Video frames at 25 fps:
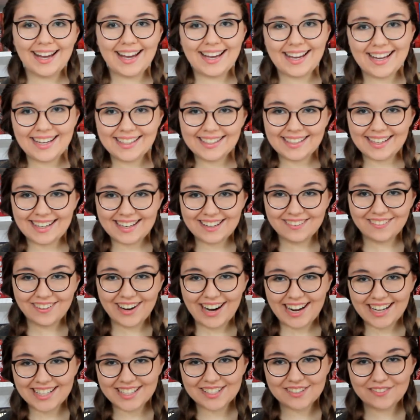and it
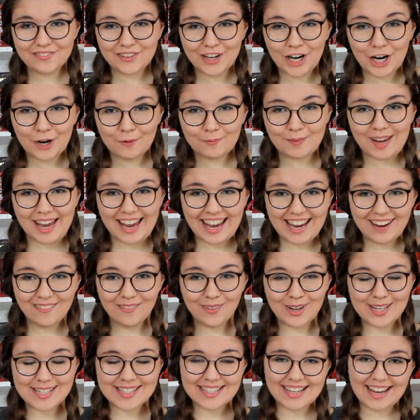runs from
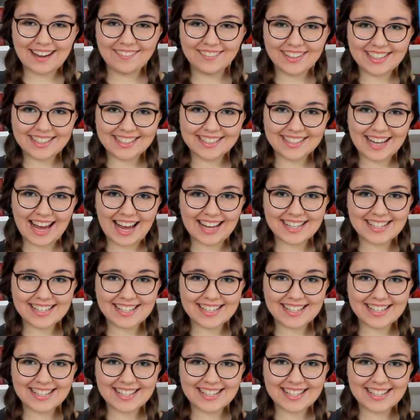April 7th